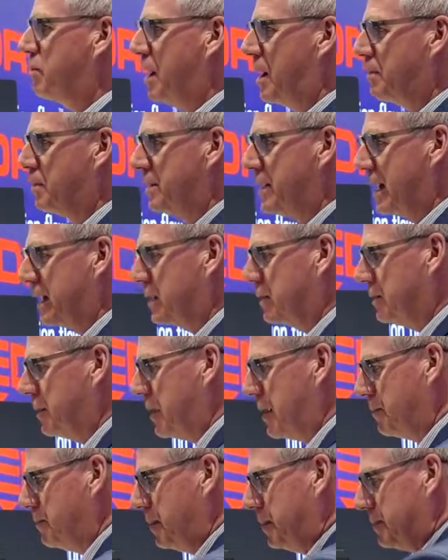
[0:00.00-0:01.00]
proper neck
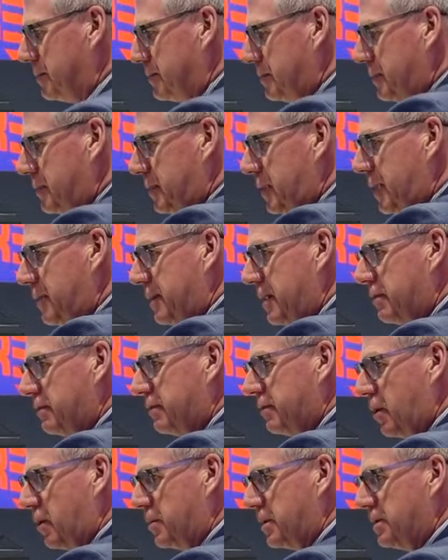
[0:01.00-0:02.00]
alignment, and then
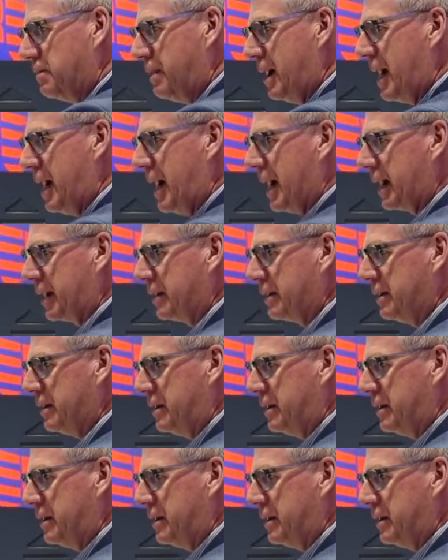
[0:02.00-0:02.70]
forward and back